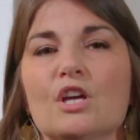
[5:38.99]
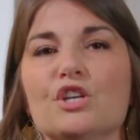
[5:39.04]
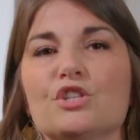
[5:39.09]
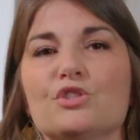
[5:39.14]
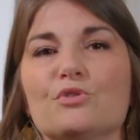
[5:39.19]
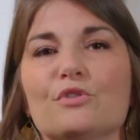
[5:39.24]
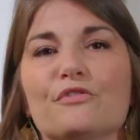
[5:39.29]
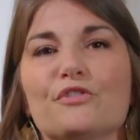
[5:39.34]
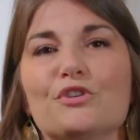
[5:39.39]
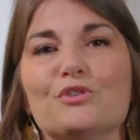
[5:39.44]

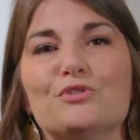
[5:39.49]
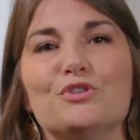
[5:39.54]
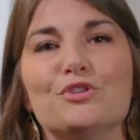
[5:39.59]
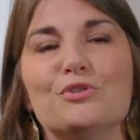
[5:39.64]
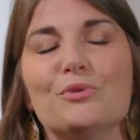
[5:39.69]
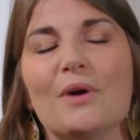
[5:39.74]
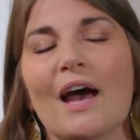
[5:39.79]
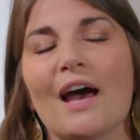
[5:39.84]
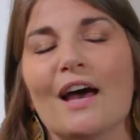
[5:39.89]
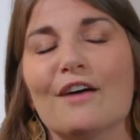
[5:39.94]
So if you
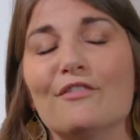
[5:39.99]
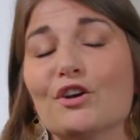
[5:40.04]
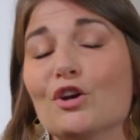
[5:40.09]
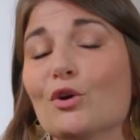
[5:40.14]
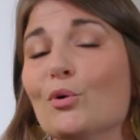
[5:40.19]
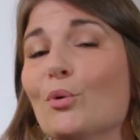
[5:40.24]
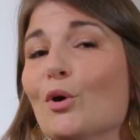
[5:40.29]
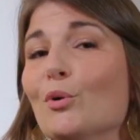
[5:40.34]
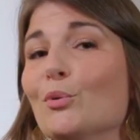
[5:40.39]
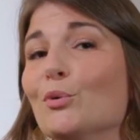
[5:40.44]
do have a,
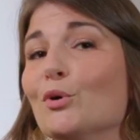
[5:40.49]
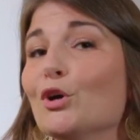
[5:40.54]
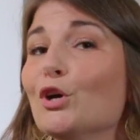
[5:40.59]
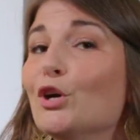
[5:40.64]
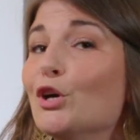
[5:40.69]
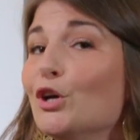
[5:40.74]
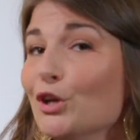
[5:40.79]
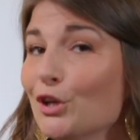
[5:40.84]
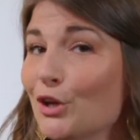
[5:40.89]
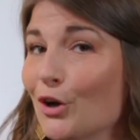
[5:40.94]

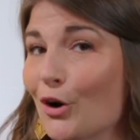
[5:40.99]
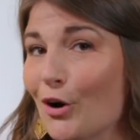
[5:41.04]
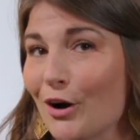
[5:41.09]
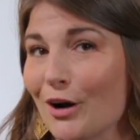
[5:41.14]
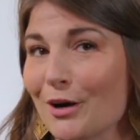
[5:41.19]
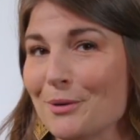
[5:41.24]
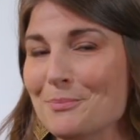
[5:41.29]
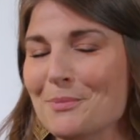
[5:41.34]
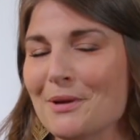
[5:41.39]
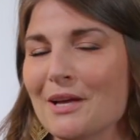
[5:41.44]
quote, good
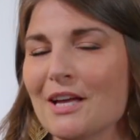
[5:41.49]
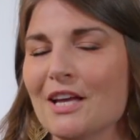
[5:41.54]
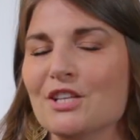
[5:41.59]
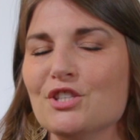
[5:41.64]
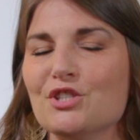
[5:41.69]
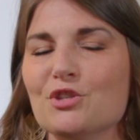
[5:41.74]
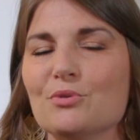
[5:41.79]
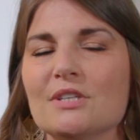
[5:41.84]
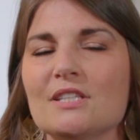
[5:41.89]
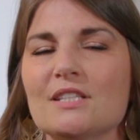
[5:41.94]
arm,
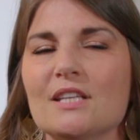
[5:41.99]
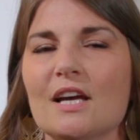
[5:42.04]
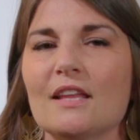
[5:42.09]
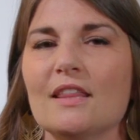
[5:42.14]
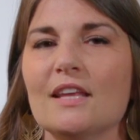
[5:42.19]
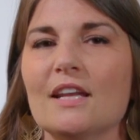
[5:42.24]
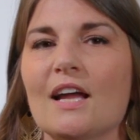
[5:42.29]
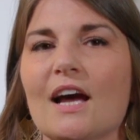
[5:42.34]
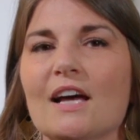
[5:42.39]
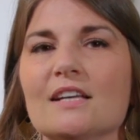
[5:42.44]
so a
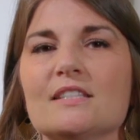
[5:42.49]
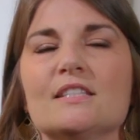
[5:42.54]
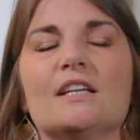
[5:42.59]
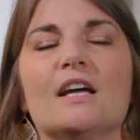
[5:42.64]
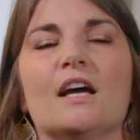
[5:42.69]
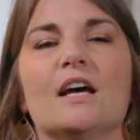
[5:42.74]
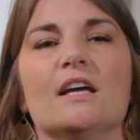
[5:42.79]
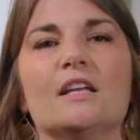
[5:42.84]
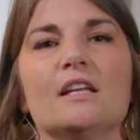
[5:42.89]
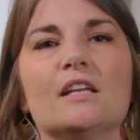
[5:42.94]
side that hasn't
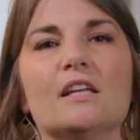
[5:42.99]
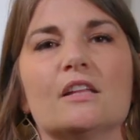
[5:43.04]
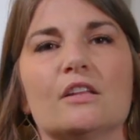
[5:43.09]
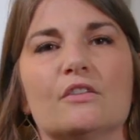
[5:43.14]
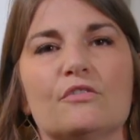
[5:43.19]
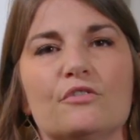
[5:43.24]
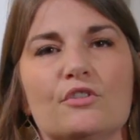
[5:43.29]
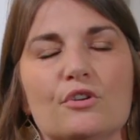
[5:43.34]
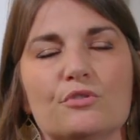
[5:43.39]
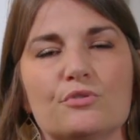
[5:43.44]
had any
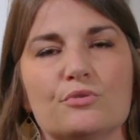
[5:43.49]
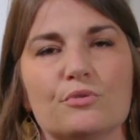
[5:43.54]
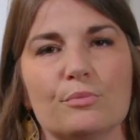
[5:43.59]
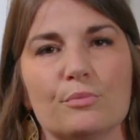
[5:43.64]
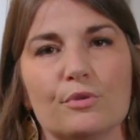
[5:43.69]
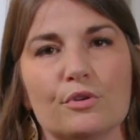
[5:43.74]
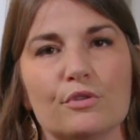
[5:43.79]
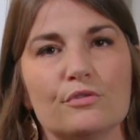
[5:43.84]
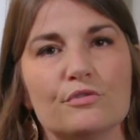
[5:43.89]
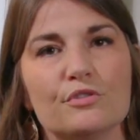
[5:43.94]
lymph nodes
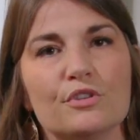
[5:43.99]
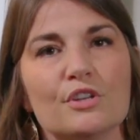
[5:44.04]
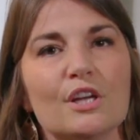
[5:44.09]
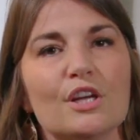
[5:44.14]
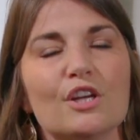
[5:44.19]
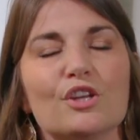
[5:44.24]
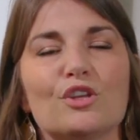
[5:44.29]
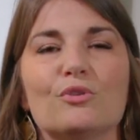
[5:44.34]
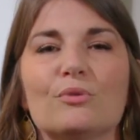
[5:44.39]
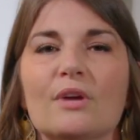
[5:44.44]
removed,
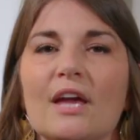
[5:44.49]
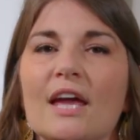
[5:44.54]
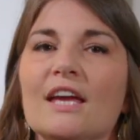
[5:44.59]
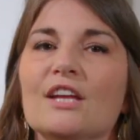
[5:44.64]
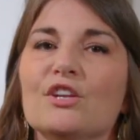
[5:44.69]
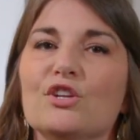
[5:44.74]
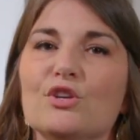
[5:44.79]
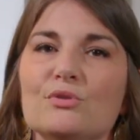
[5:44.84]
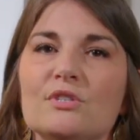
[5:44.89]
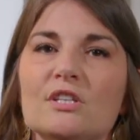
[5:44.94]
you
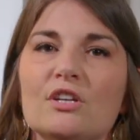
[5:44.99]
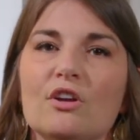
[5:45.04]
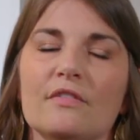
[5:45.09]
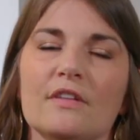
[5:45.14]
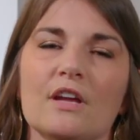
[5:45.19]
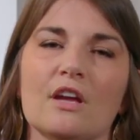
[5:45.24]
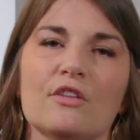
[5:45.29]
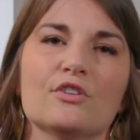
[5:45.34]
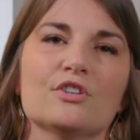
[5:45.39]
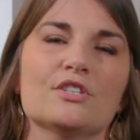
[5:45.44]
can use it on
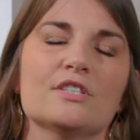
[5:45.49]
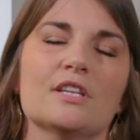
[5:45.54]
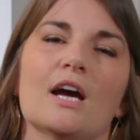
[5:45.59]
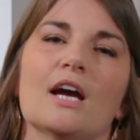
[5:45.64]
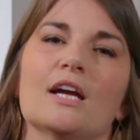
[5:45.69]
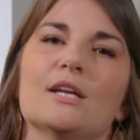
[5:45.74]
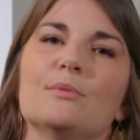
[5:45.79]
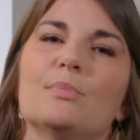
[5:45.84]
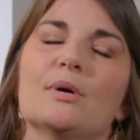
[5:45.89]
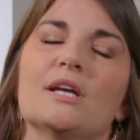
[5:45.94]
the other
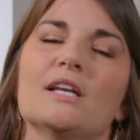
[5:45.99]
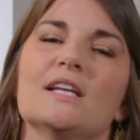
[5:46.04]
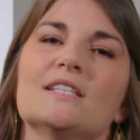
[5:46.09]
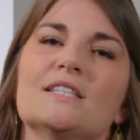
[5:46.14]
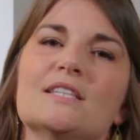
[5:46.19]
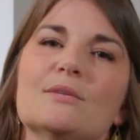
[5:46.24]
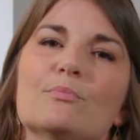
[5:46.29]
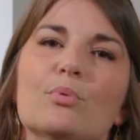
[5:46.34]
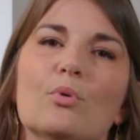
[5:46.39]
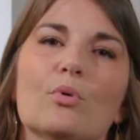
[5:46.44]
side. But
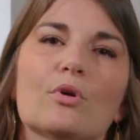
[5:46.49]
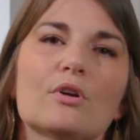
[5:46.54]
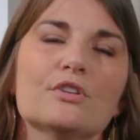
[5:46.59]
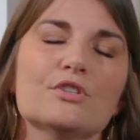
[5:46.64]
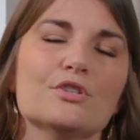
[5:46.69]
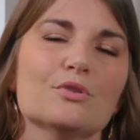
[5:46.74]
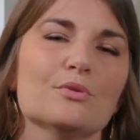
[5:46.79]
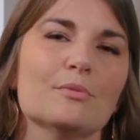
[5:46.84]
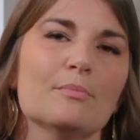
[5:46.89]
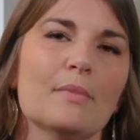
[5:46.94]
it's
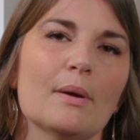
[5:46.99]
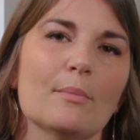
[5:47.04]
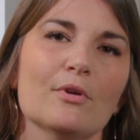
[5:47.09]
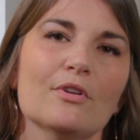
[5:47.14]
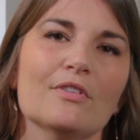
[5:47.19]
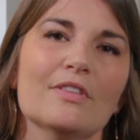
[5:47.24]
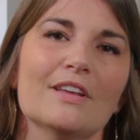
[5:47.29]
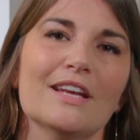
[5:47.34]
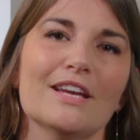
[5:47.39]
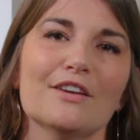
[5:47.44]
important to
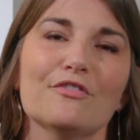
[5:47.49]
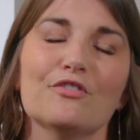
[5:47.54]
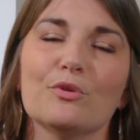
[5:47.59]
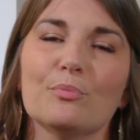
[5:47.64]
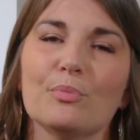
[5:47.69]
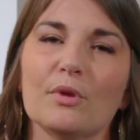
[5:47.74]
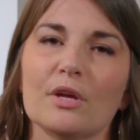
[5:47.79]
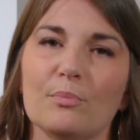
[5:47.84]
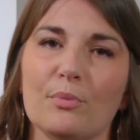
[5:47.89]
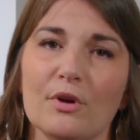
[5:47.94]
remember that if your
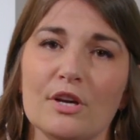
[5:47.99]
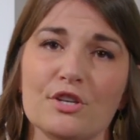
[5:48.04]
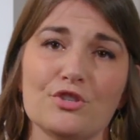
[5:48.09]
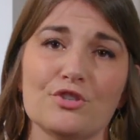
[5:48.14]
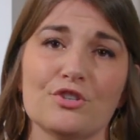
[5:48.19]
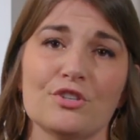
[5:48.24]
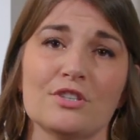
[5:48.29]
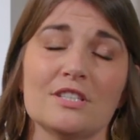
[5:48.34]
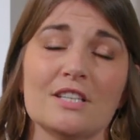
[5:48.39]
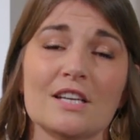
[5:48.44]
blood
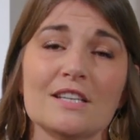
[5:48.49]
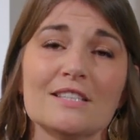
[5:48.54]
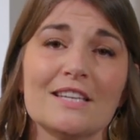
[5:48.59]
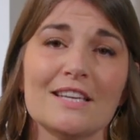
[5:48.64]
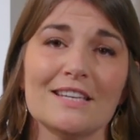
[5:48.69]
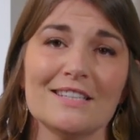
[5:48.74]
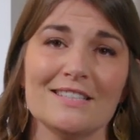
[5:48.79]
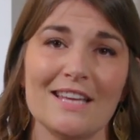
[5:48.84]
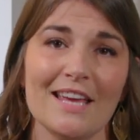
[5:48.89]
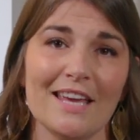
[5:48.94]
pressure does
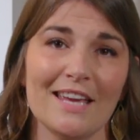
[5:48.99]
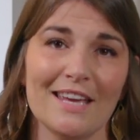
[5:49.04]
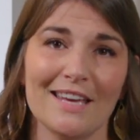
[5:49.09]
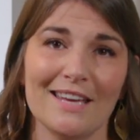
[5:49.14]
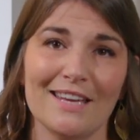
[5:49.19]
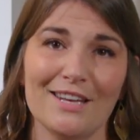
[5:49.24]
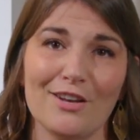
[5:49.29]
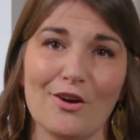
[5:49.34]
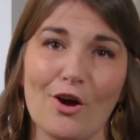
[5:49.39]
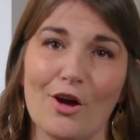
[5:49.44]
get
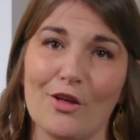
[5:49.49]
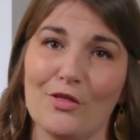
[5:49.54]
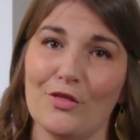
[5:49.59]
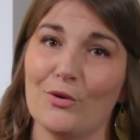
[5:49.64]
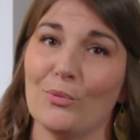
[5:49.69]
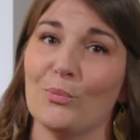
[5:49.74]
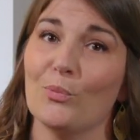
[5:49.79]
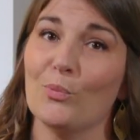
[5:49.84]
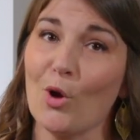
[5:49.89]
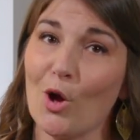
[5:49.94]
taken on
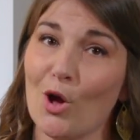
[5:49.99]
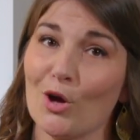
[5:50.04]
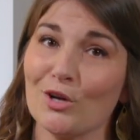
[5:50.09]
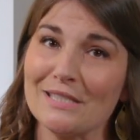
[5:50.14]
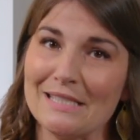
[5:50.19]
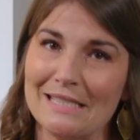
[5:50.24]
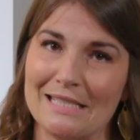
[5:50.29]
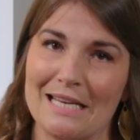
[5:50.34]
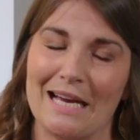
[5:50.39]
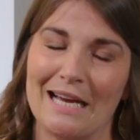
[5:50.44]
the
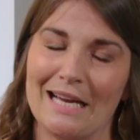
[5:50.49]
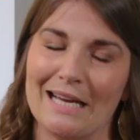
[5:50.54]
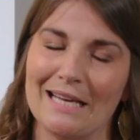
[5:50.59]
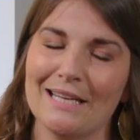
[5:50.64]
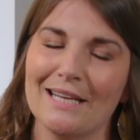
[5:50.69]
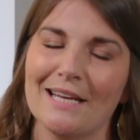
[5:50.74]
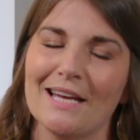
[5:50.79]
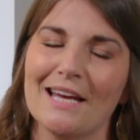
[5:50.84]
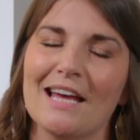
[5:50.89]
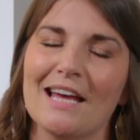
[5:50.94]
wrong
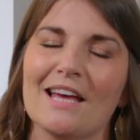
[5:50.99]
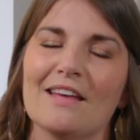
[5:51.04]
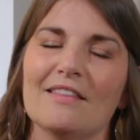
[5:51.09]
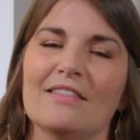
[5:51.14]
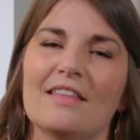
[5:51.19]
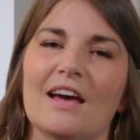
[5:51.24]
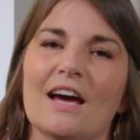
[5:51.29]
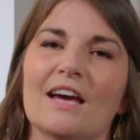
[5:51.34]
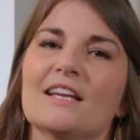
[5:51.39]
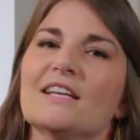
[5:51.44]
side,
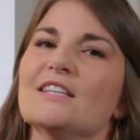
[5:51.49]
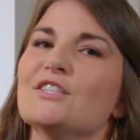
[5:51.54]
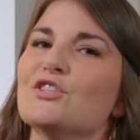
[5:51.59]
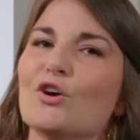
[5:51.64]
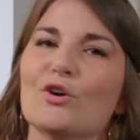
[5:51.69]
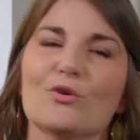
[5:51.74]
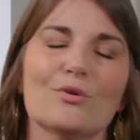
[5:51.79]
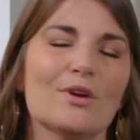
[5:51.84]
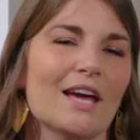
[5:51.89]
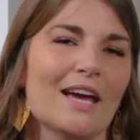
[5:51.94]
that it's
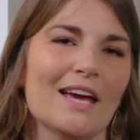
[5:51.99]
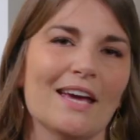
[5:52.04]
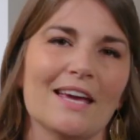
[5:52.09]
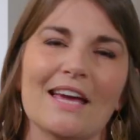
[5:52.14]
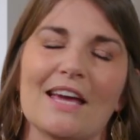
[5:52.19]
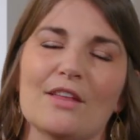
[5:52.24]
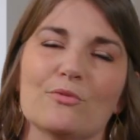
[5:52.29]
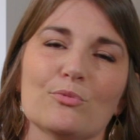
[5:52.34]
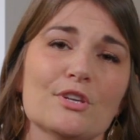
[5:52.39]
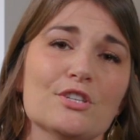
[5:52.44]

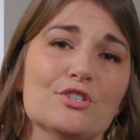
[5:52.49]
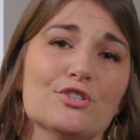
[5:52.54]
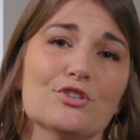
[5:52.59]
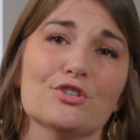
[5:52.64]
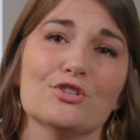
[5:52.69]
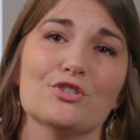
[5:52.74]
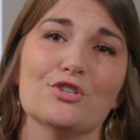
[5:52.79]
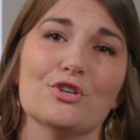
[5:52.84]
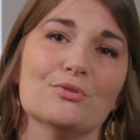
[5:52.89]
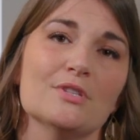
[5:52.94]
okay, and
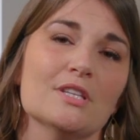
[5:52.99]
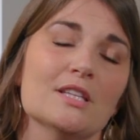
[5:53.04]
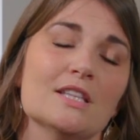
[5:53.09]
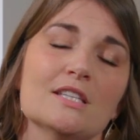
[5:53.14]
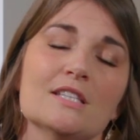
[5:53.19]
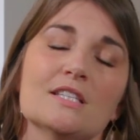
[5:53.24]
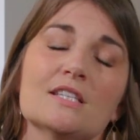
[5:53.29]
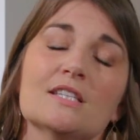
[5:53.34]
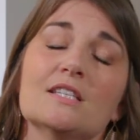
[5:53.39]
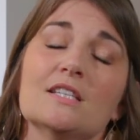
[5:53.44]
research shows that
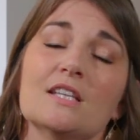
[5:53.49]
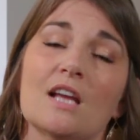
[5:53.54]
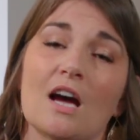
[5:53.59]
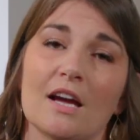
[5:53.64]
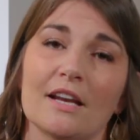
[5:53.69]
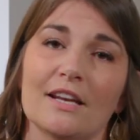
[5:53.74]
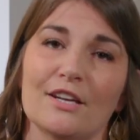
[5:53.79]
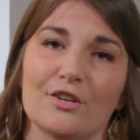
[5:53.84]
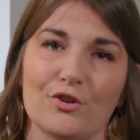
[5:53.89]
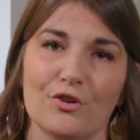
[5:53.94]
this does
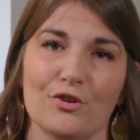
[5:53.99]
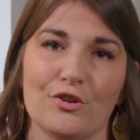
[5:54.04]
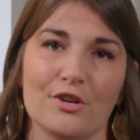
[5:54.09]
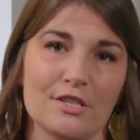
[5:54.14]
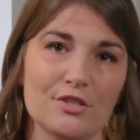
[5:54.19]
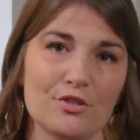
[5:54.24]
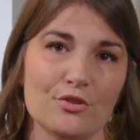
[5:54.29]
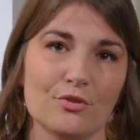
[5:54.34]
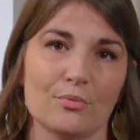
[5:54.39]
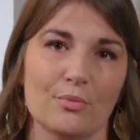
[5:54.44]
not
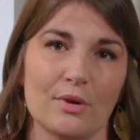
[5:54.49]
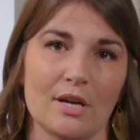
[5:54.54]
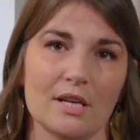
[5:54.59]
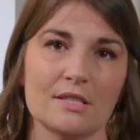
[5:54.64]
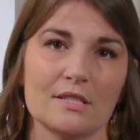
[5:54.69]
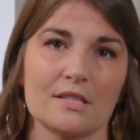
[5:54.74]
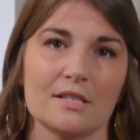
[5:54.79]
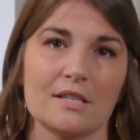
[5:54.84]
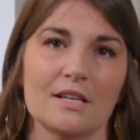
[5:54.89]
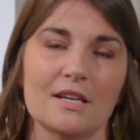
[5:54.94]
increase your
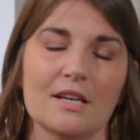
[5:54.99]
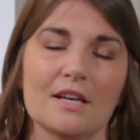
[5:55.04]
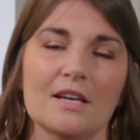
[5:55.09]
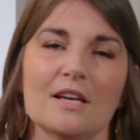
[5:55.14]
risk.